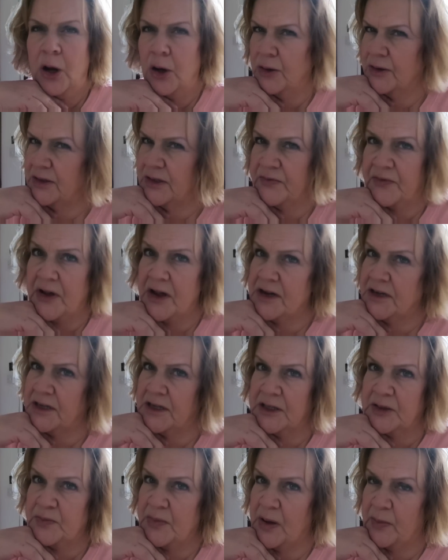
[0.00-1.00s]
Lots of
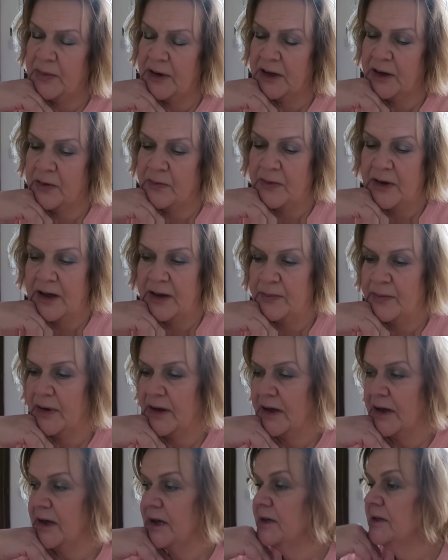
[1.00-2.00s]
ideas bubbling away in my
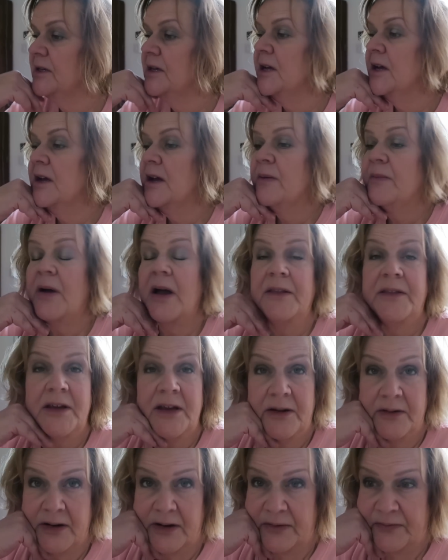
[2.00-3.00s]
head. But I
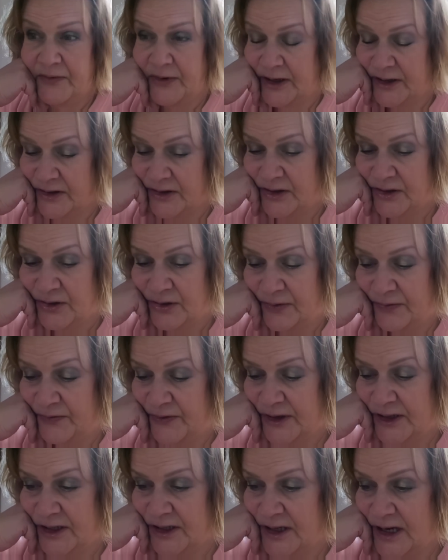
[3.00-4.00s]
think I'm going to finish this off
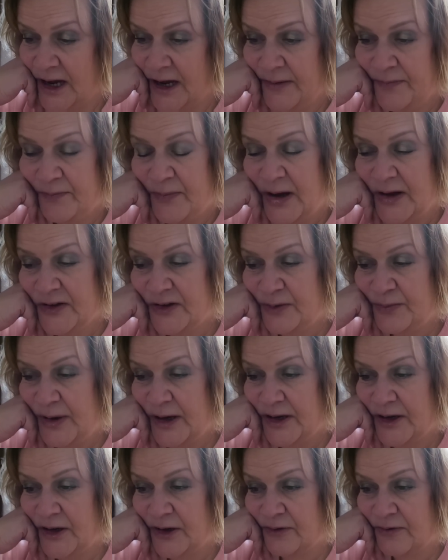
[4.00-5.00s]
for today. Pasta
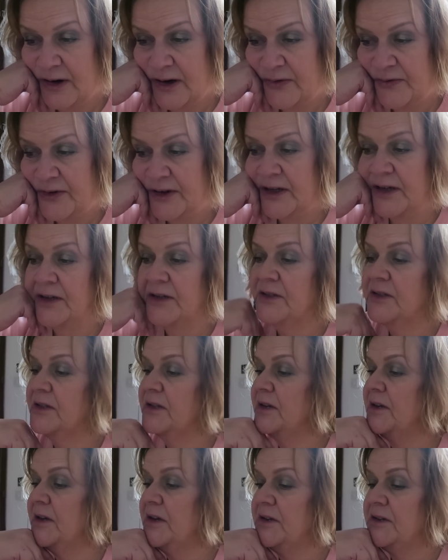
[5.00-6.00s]
bake is ready for dinner
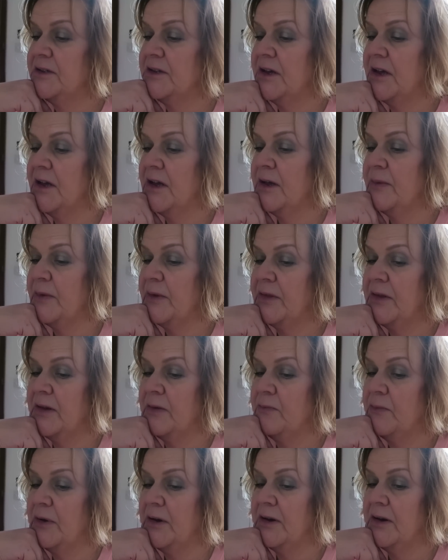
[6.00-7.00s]
tonight. I
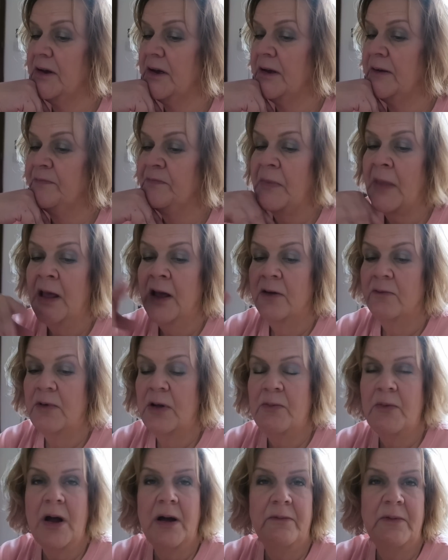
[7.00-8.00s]
think Will and I,
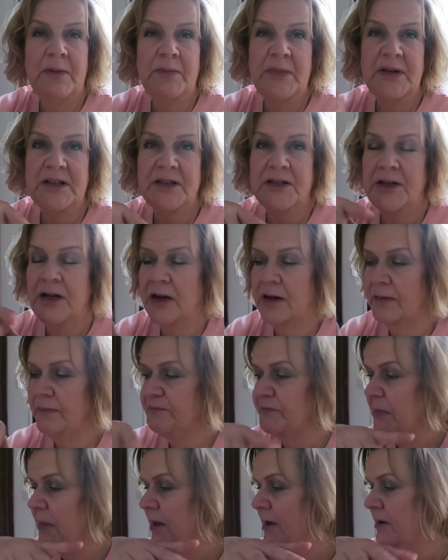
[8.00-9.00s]
we were going
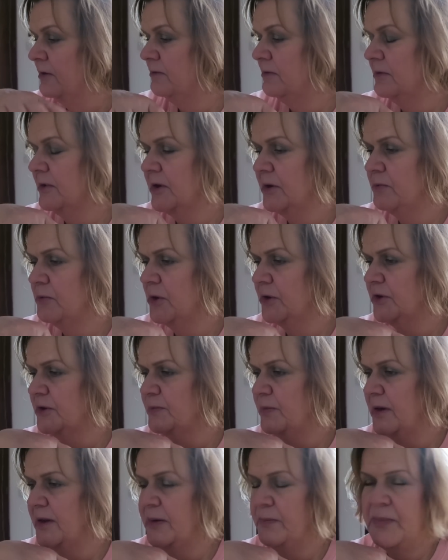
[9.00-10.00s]
to
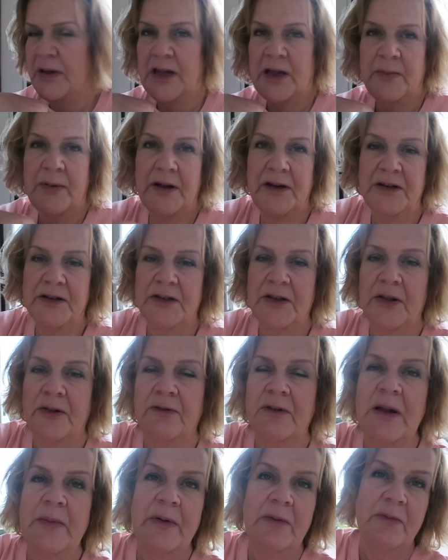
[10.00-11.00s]
watch Peaky Blinders at
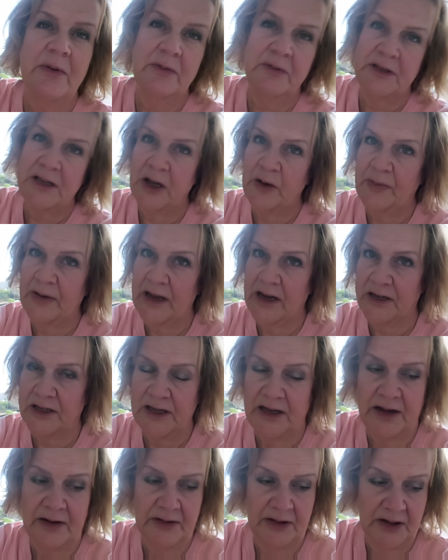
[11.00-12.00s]
3, but Will was helping
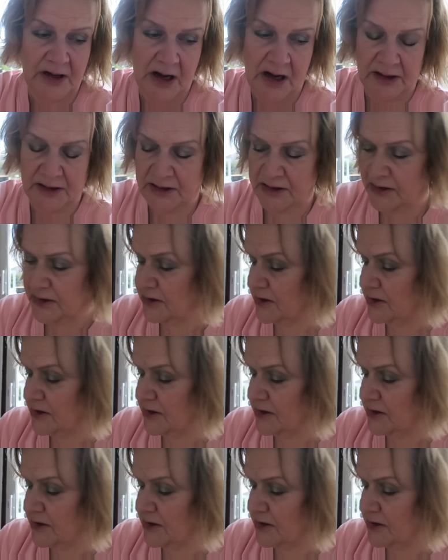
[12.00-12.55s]
Ashley out in the garden.